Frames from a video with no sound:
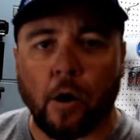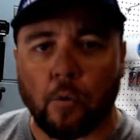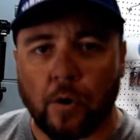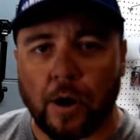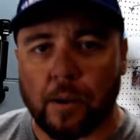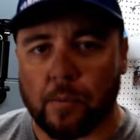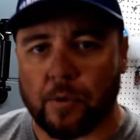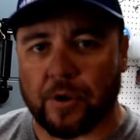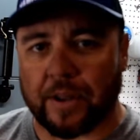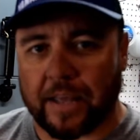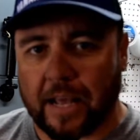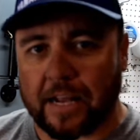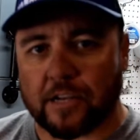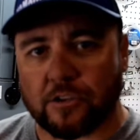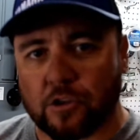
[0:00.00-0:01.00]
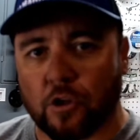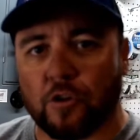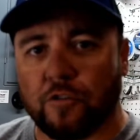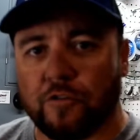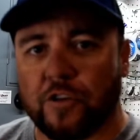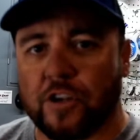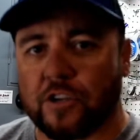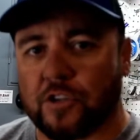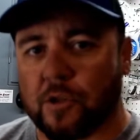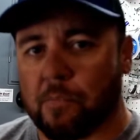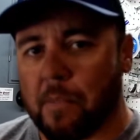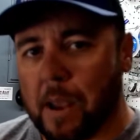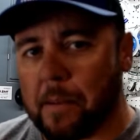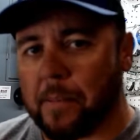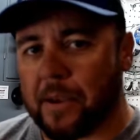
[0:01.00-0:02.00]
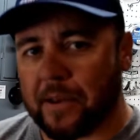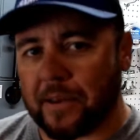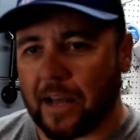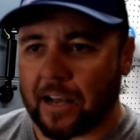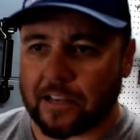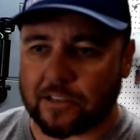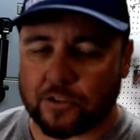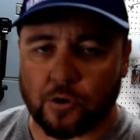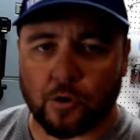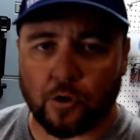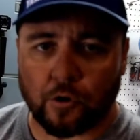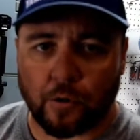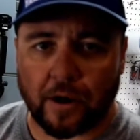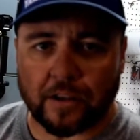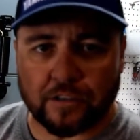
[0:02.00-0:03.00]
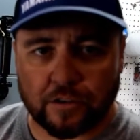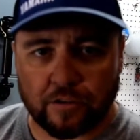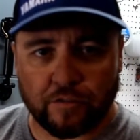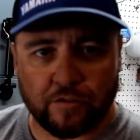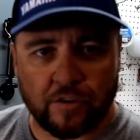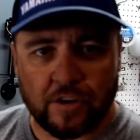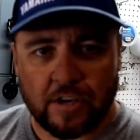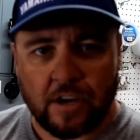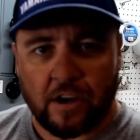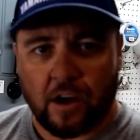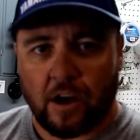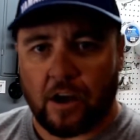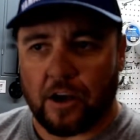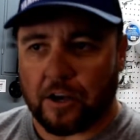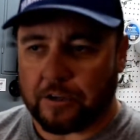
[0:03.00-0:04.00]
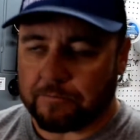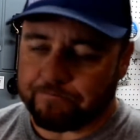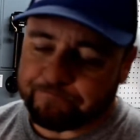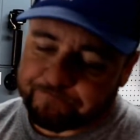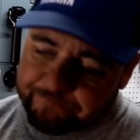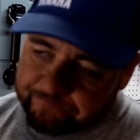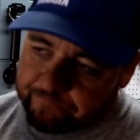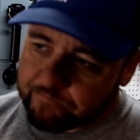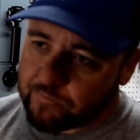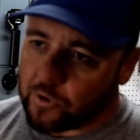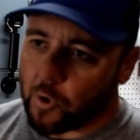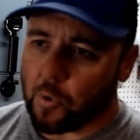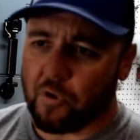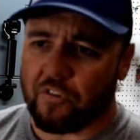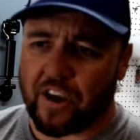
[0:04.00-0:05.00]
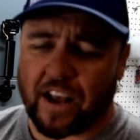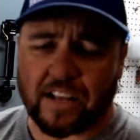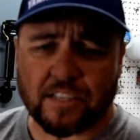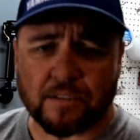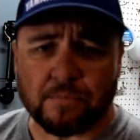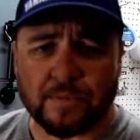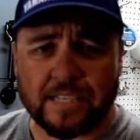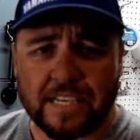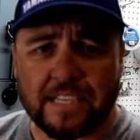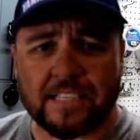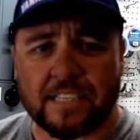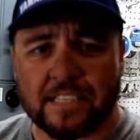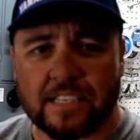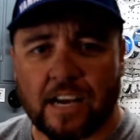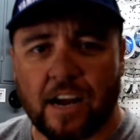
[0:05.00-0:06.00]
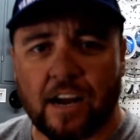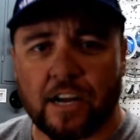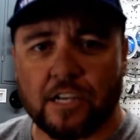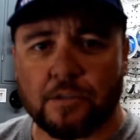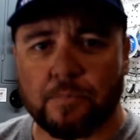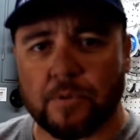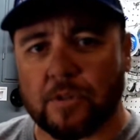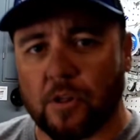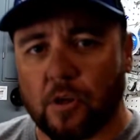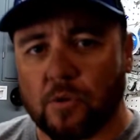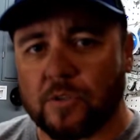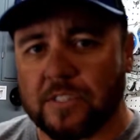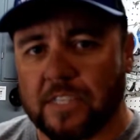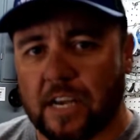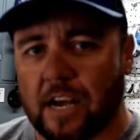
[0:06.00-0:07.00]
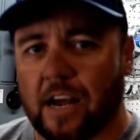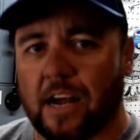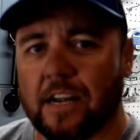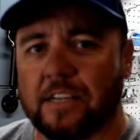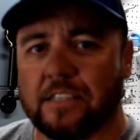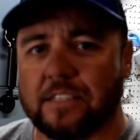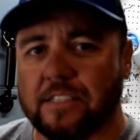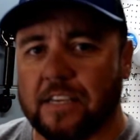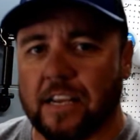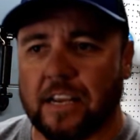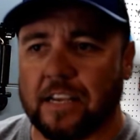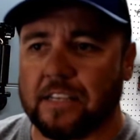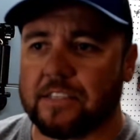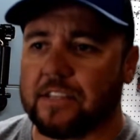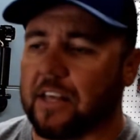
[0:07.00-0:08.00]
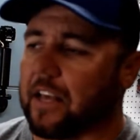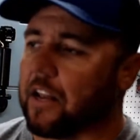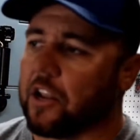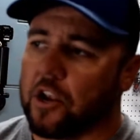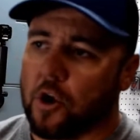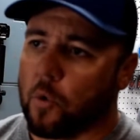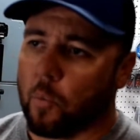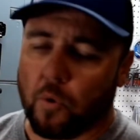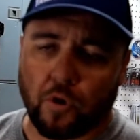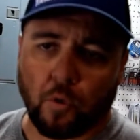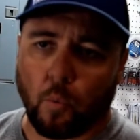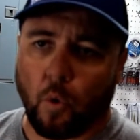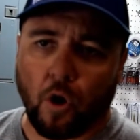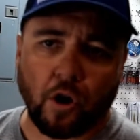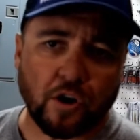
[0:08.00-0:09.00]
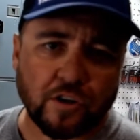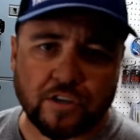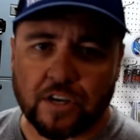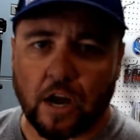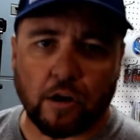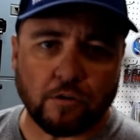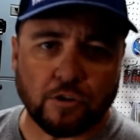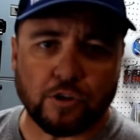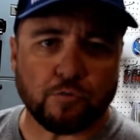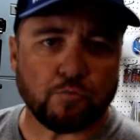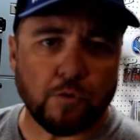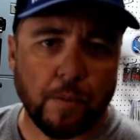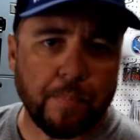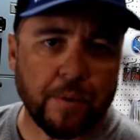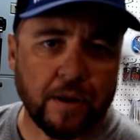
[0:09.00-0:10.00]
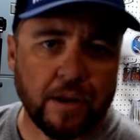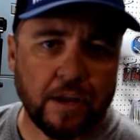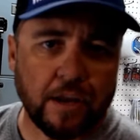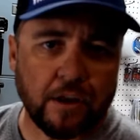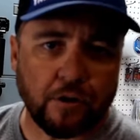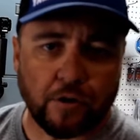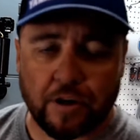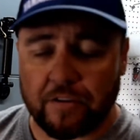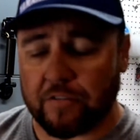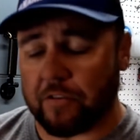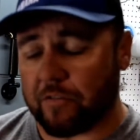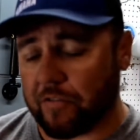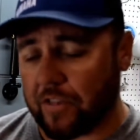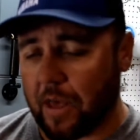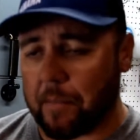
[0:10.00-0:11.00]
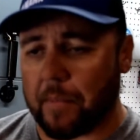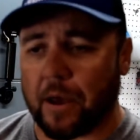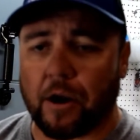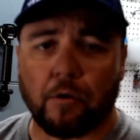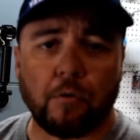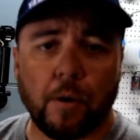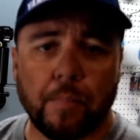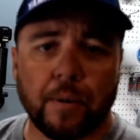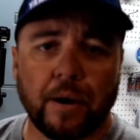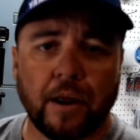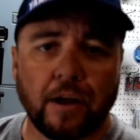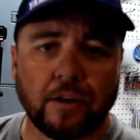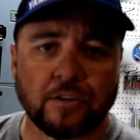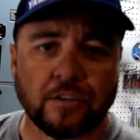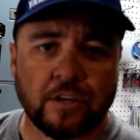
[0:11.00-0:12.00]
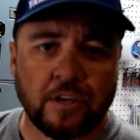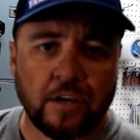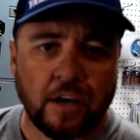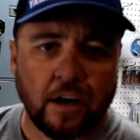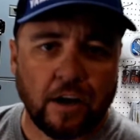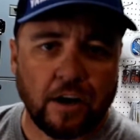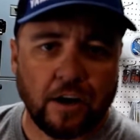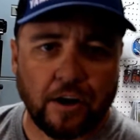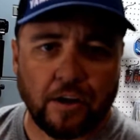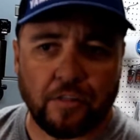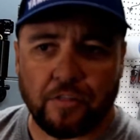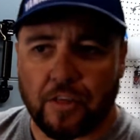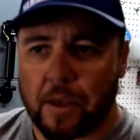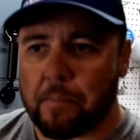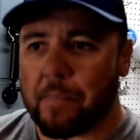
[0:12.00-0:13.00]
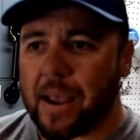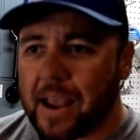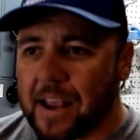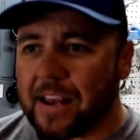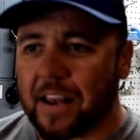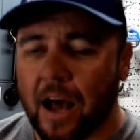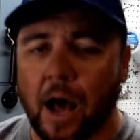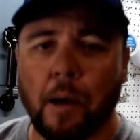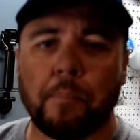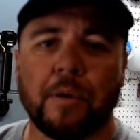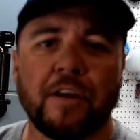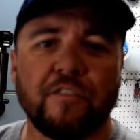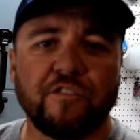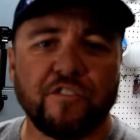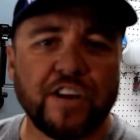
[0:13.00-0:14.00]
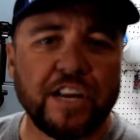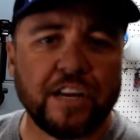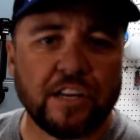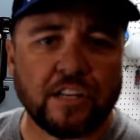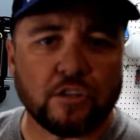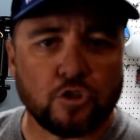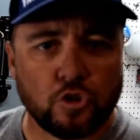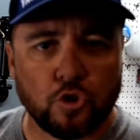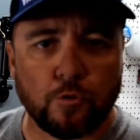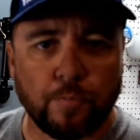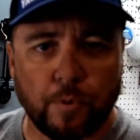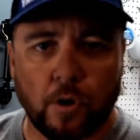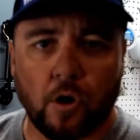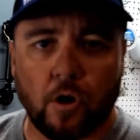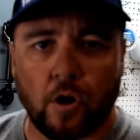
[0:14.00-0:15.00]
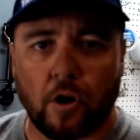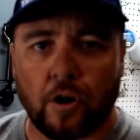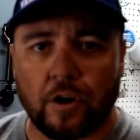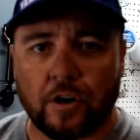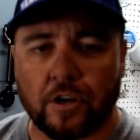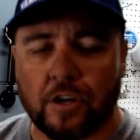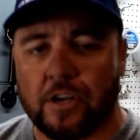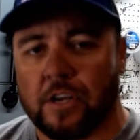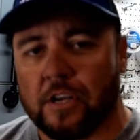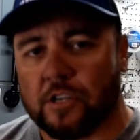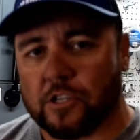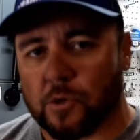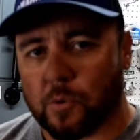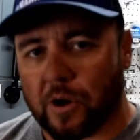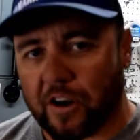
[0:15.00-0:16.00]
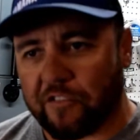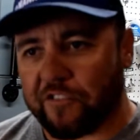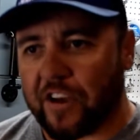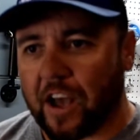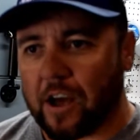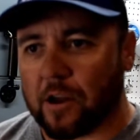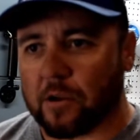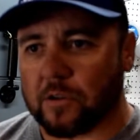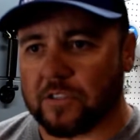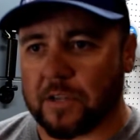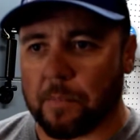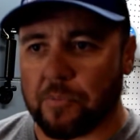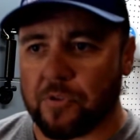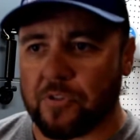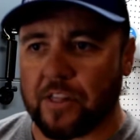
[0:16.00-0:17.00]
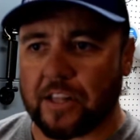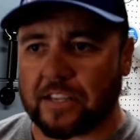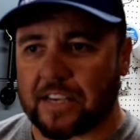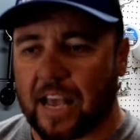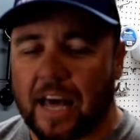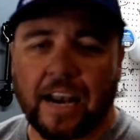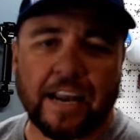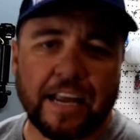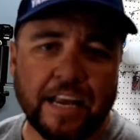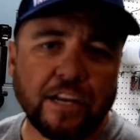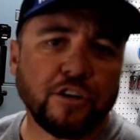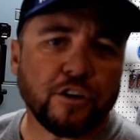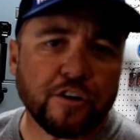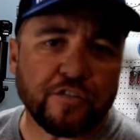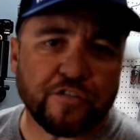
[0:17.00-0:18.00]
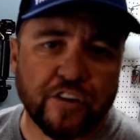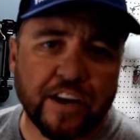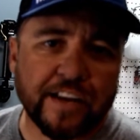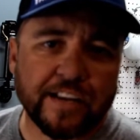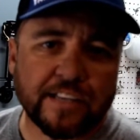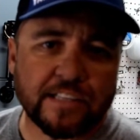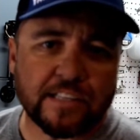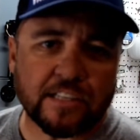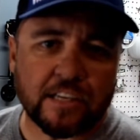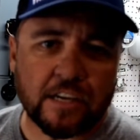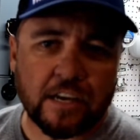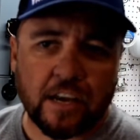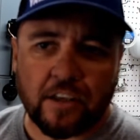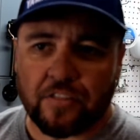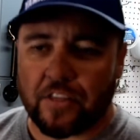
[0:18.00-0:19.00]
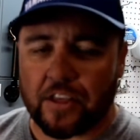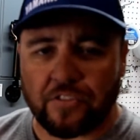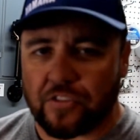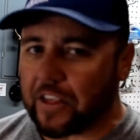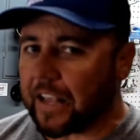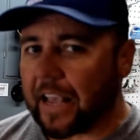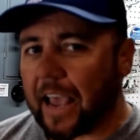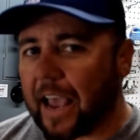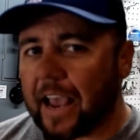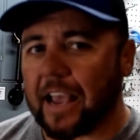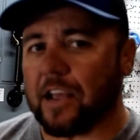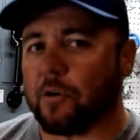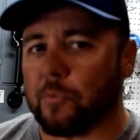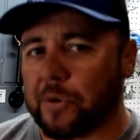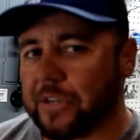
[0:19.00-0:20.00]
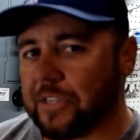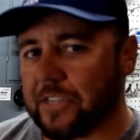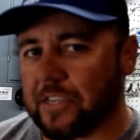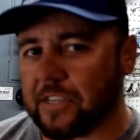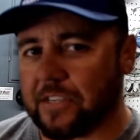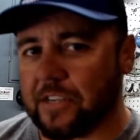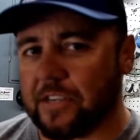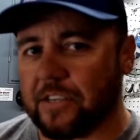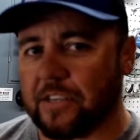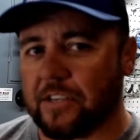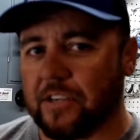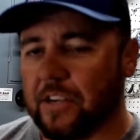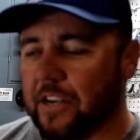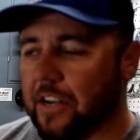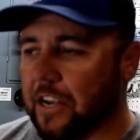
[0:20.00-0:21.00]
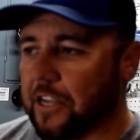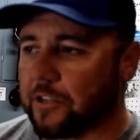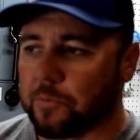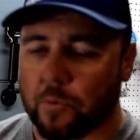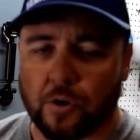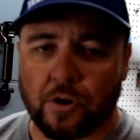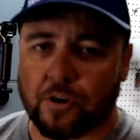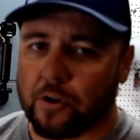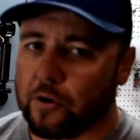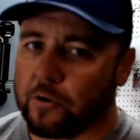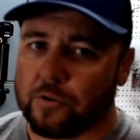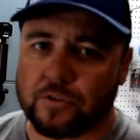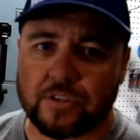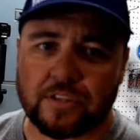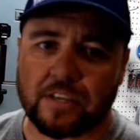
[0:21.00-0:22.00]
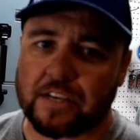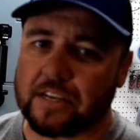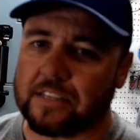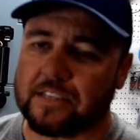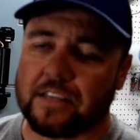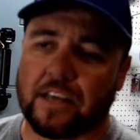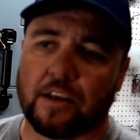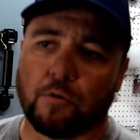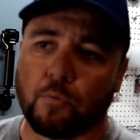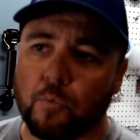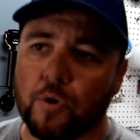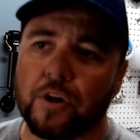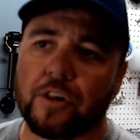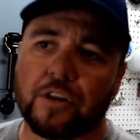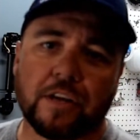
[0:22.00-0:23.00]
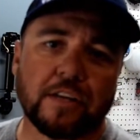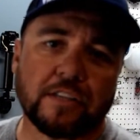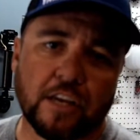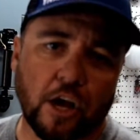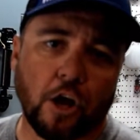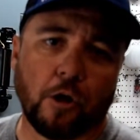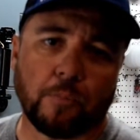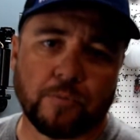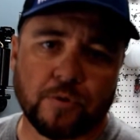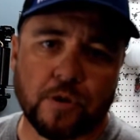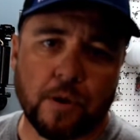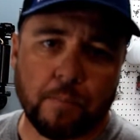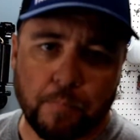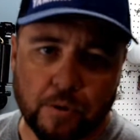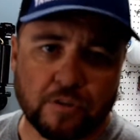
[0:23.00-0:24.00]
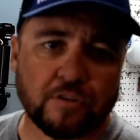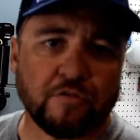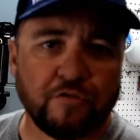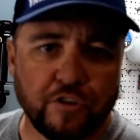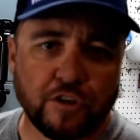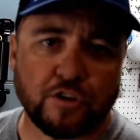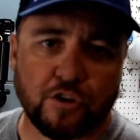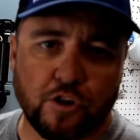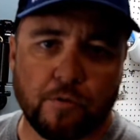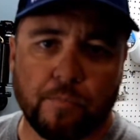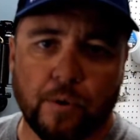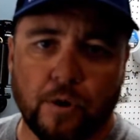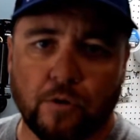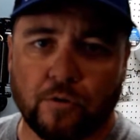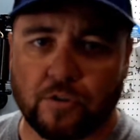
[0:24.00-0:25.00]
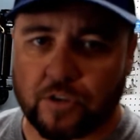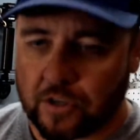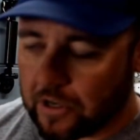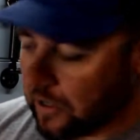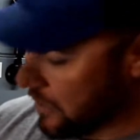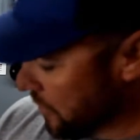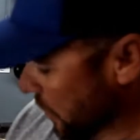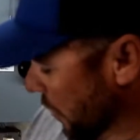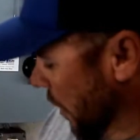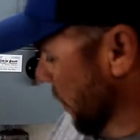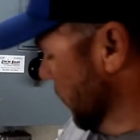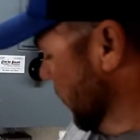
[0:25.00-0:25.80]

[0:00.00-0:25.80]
we're able to catch those fish that may be not so aggressive. We've had some decent tides, but those tides days that where the water's not just ripping in, or even for that matter ripping out, they may not be feeding super hard. So what I found is something that's kind of in your face, that they can't resist it. It's one of those things that really has helped put some fish to the boat. So I'm